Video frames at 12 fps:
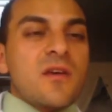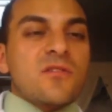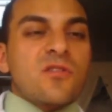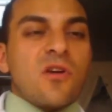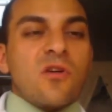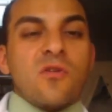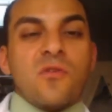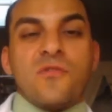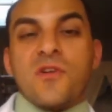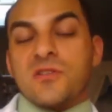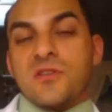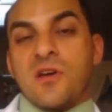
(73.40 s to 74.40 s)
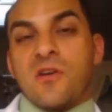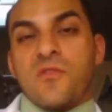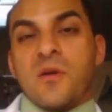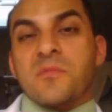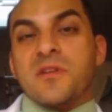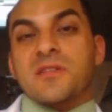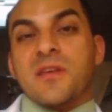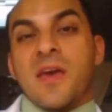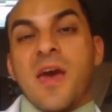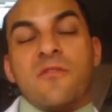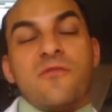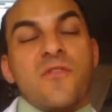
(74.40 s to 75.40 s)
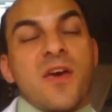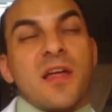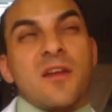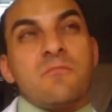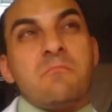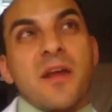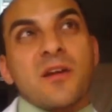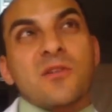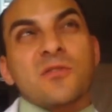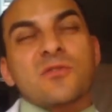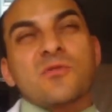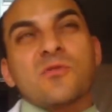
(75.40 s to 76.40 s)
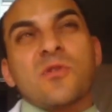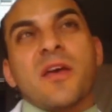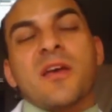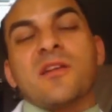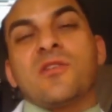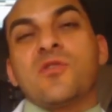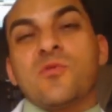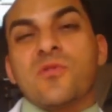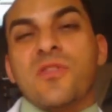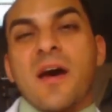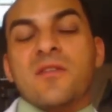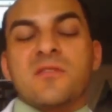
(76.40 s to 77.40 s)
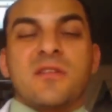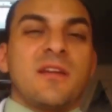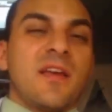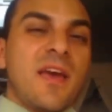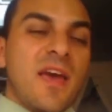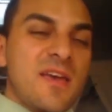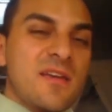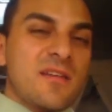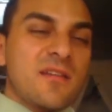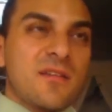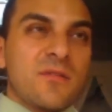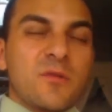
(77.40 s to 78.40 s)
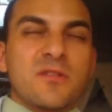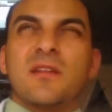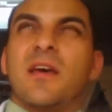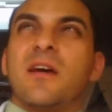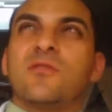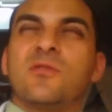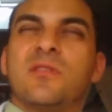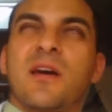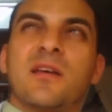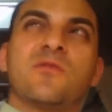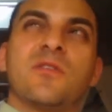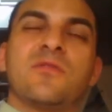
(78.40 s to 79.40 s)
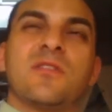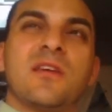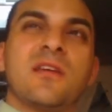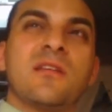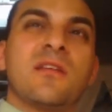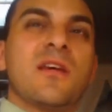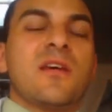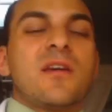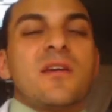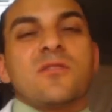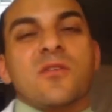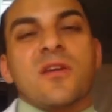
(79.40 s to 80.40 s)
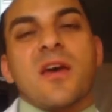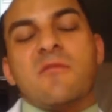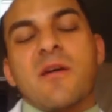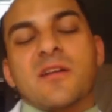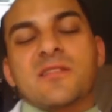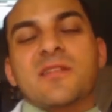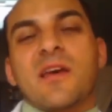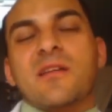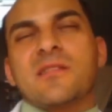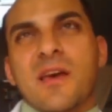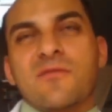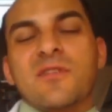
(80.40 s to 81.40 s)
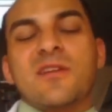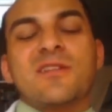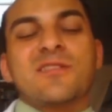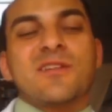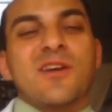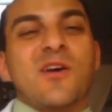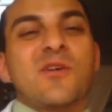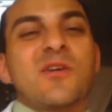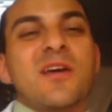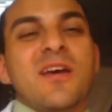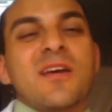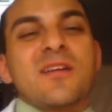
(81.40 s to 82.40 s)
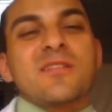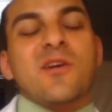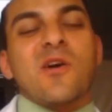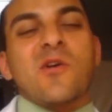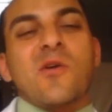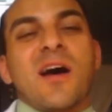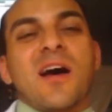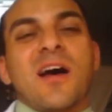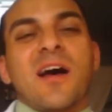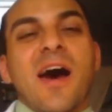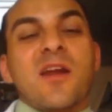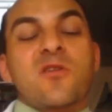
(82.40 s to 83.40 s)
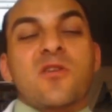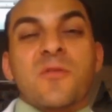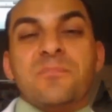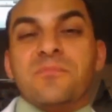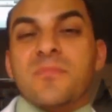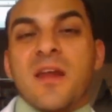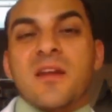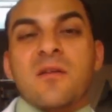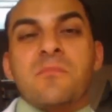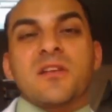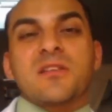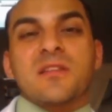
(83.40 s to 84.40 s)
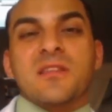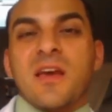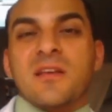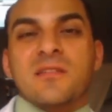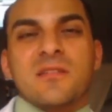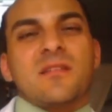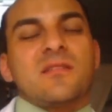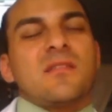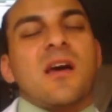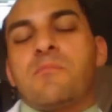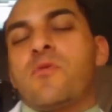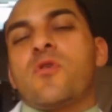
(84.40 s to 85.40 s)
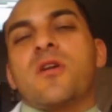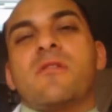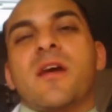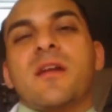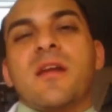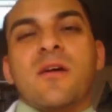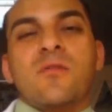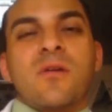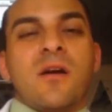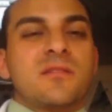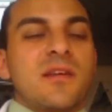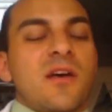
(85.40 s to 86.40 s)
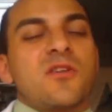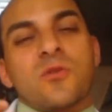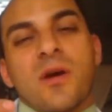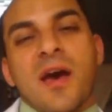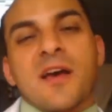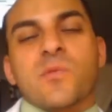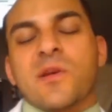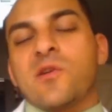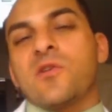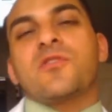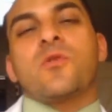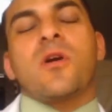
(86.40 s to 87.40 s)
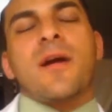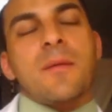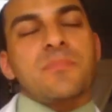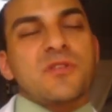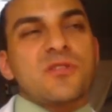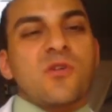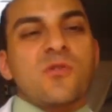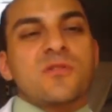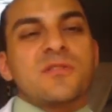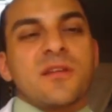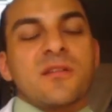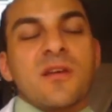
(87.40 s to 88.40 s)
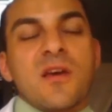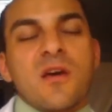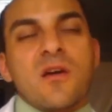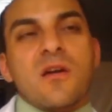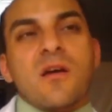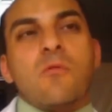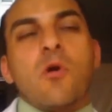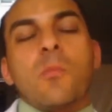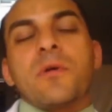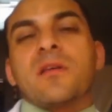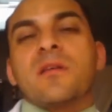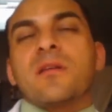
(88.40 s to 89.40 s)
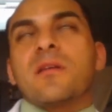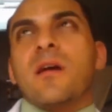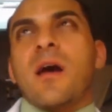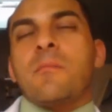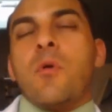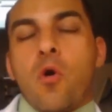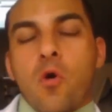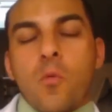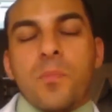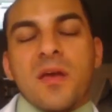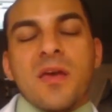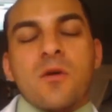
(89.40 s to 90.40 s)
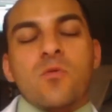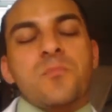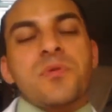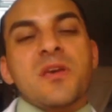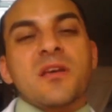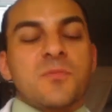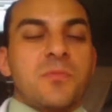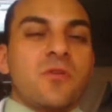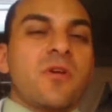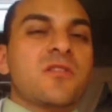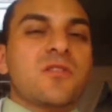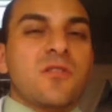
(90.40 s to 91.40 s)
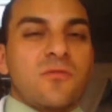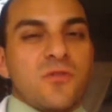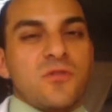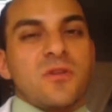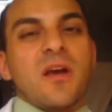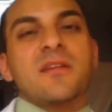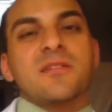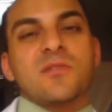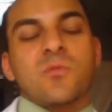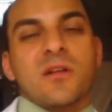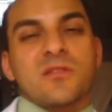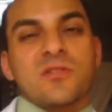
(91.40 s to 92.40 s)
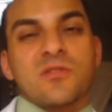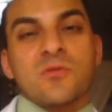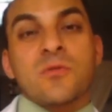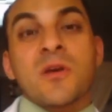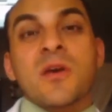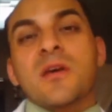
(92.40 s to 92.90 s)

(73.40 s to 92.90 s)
so first off I'm gonna say I failed out of medical school in 2008 what is it now 2015 so yeah about seven years ago so uh, I don't know I did a bunch of things it's not important right now I'll tell you as we go through our episodes and hoping I'm hoping it will be inspirational for you guys as well too.